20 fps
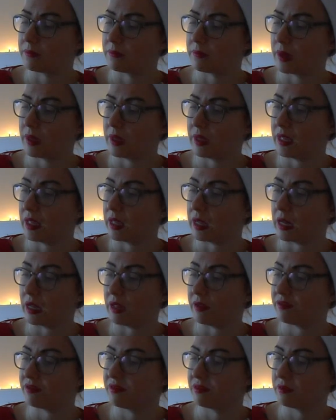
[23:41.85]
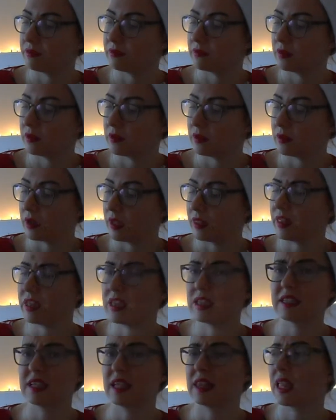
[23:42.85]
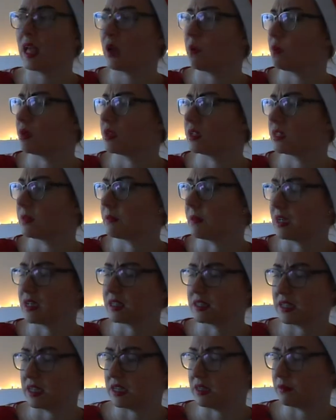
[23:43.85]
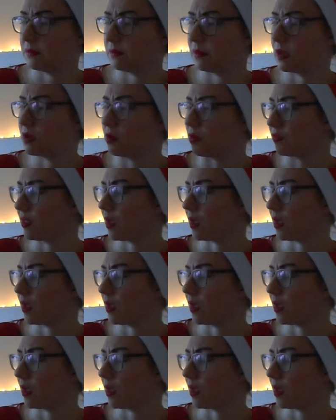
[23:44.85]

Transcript: but he'll love, I think he's had that one as the magazine and not